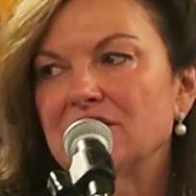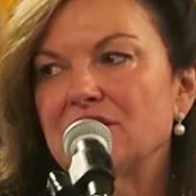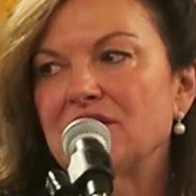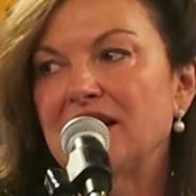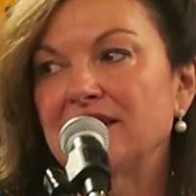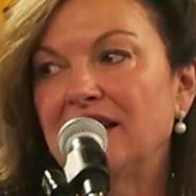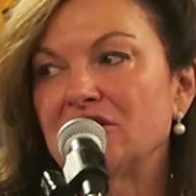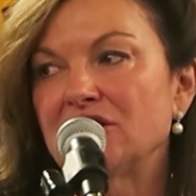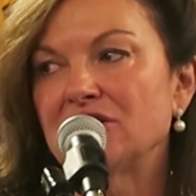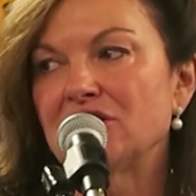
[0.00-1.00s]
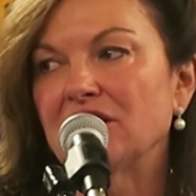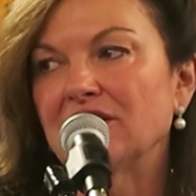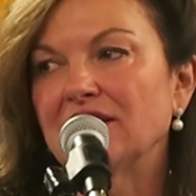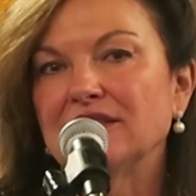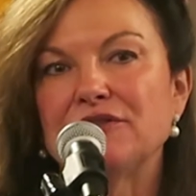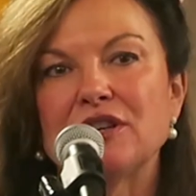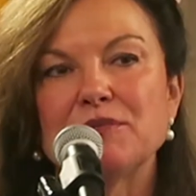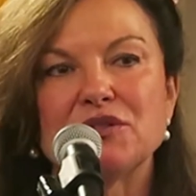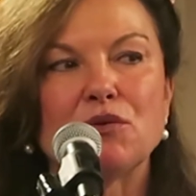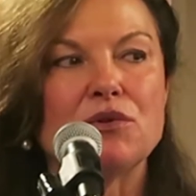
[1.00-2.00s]
so that nation shall not lift
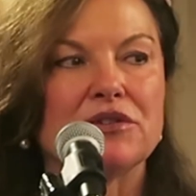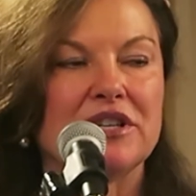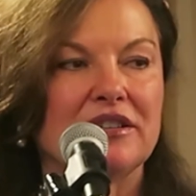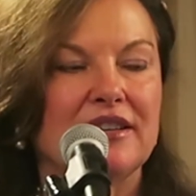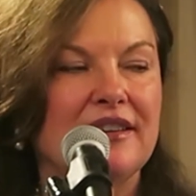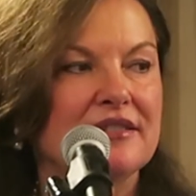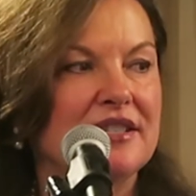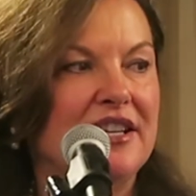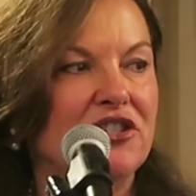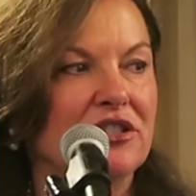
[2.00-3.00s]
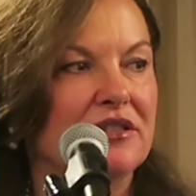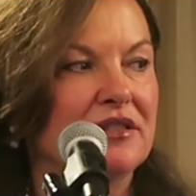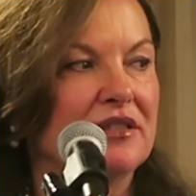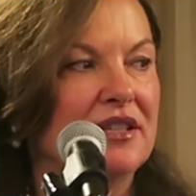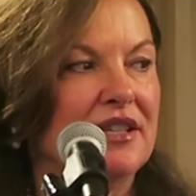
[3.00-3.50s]
up sword against nation,